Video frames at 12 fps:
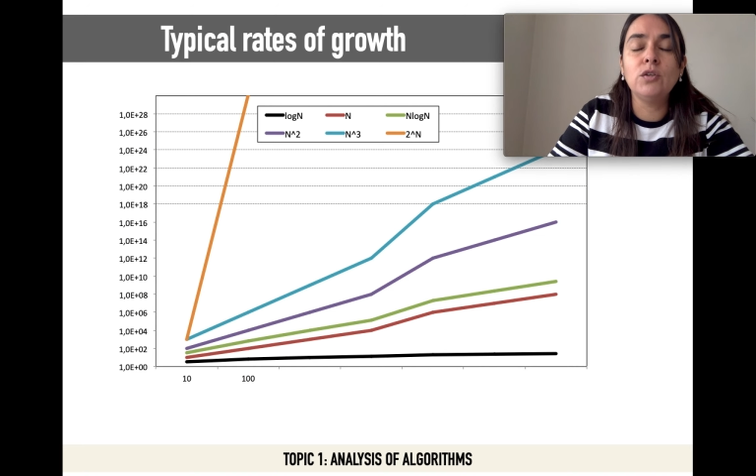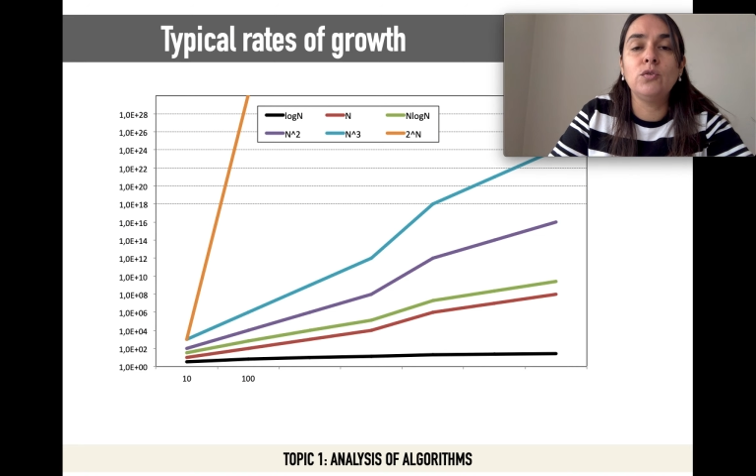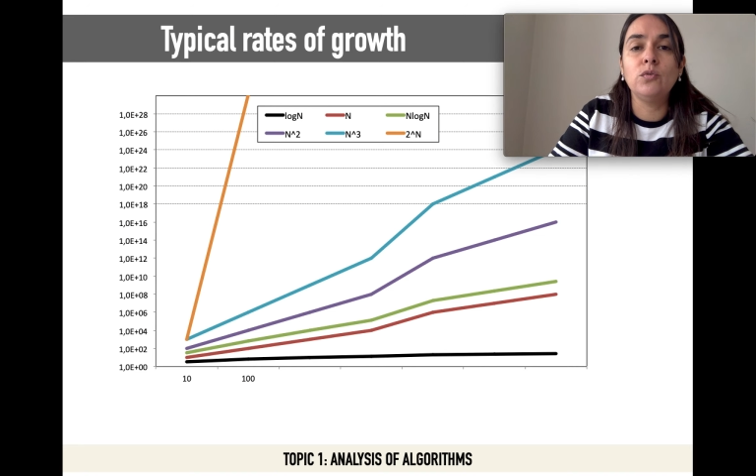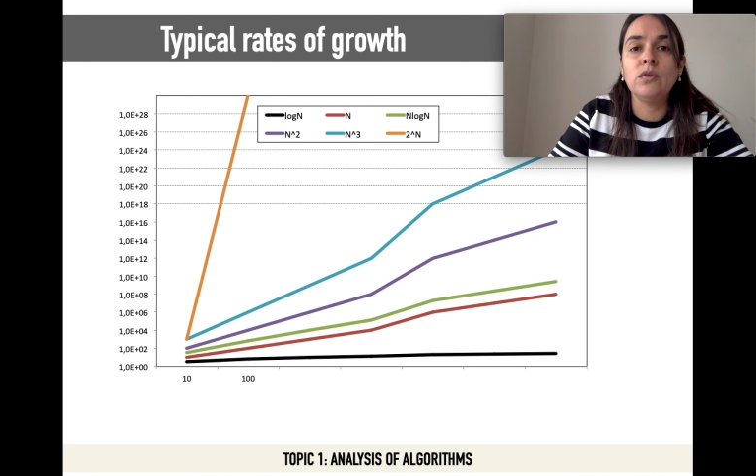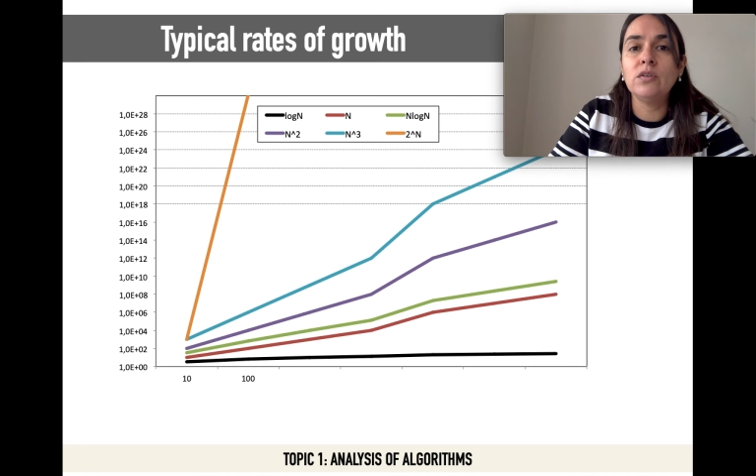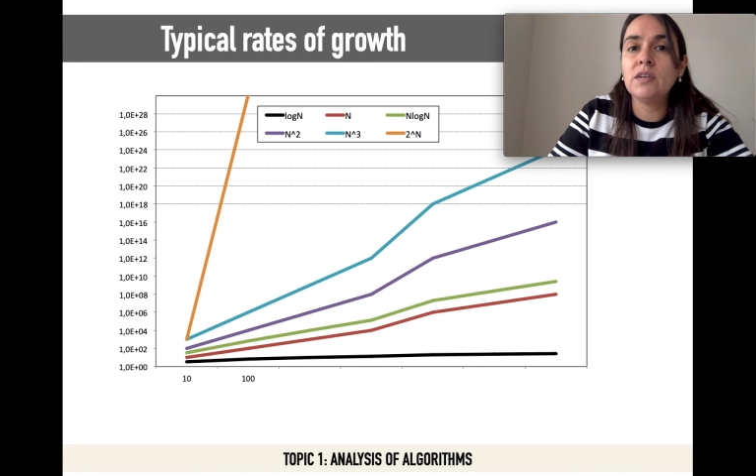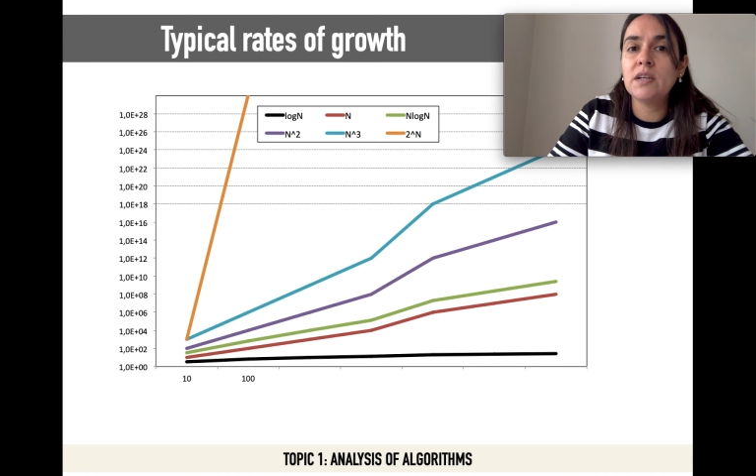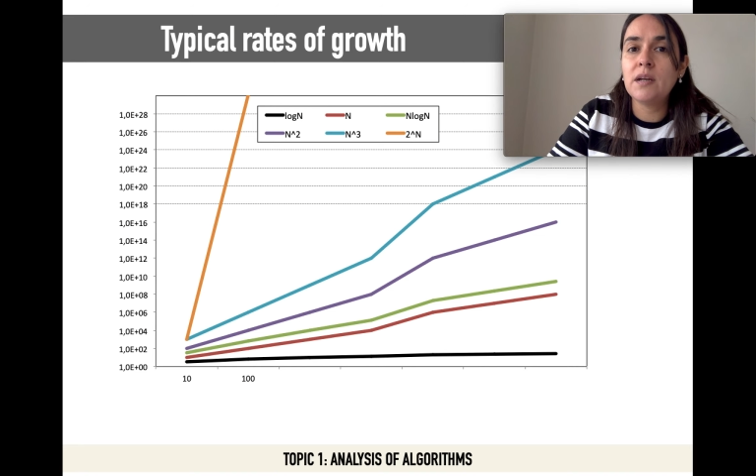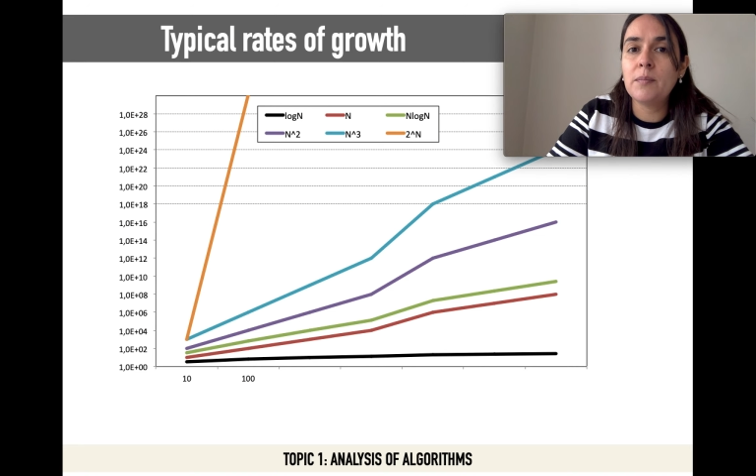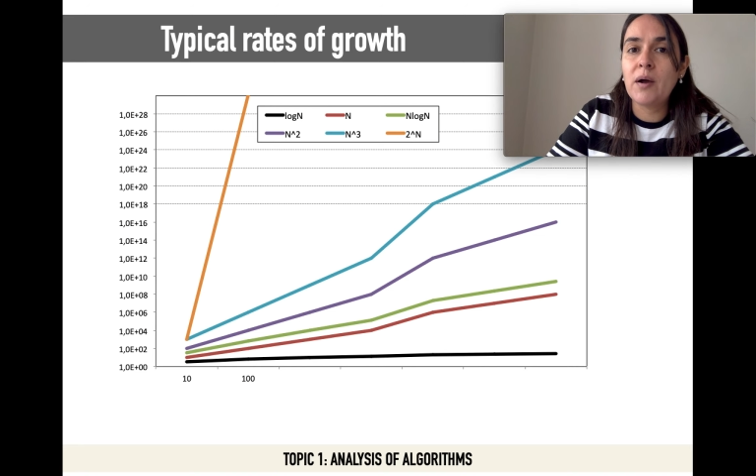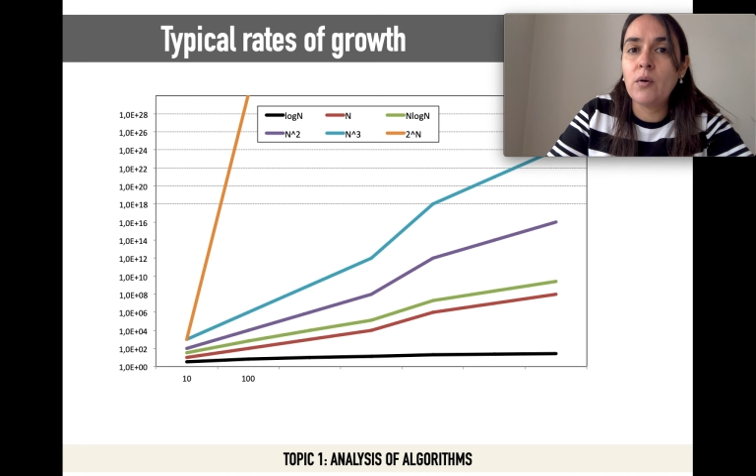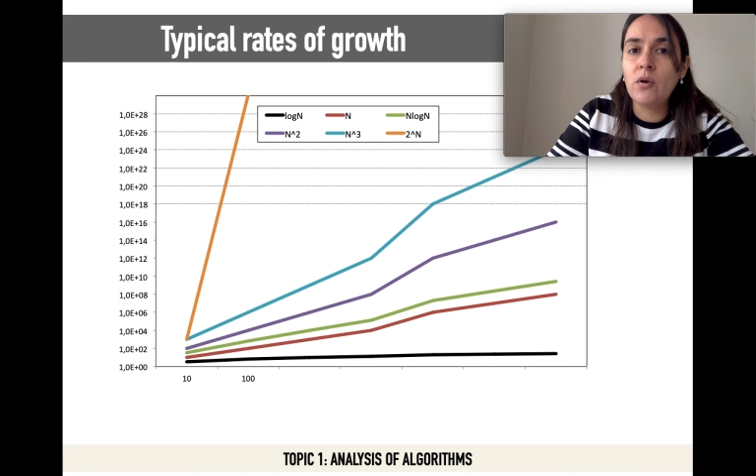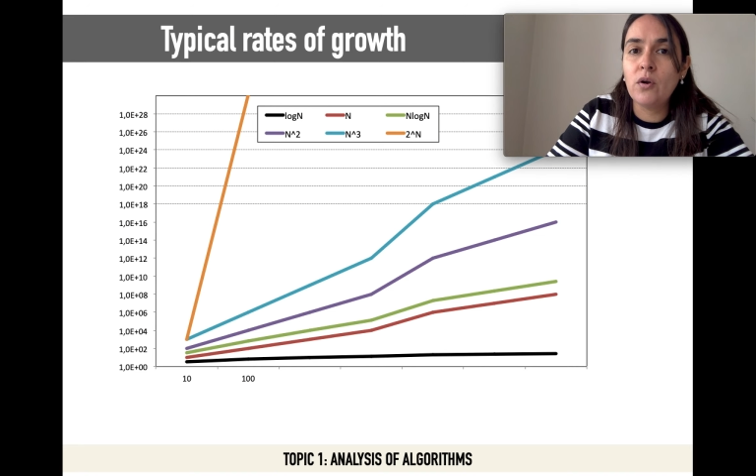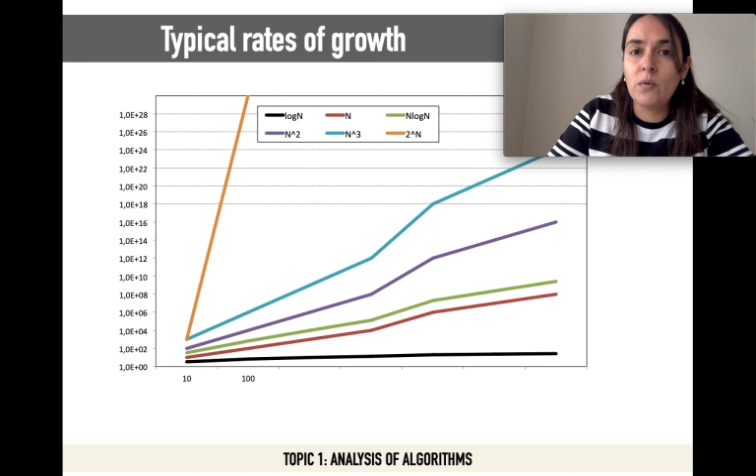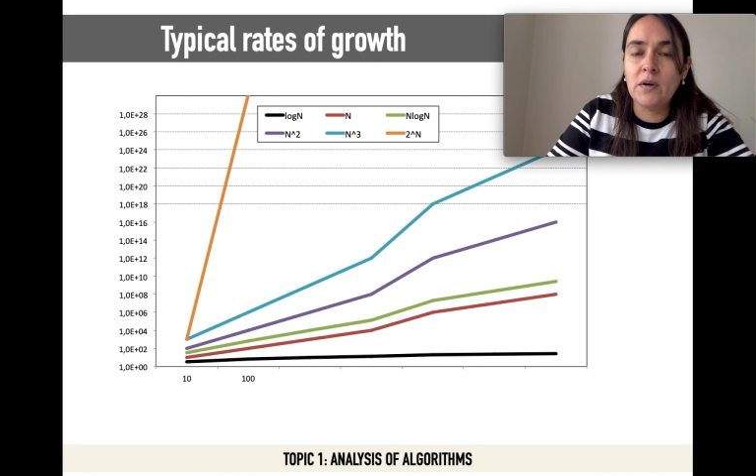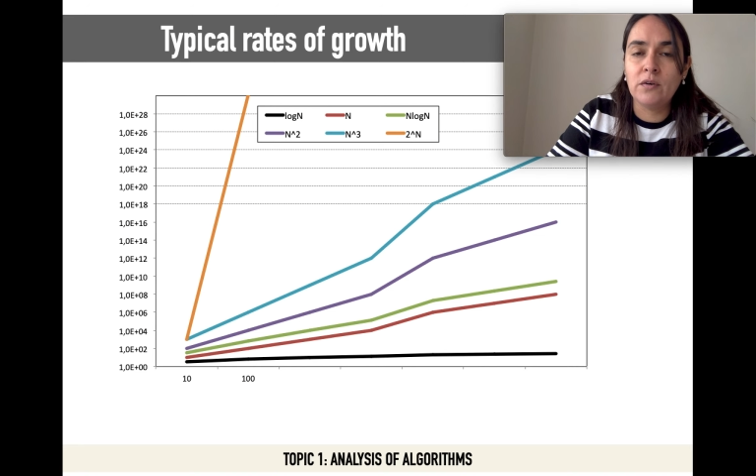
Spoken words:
do not care about lower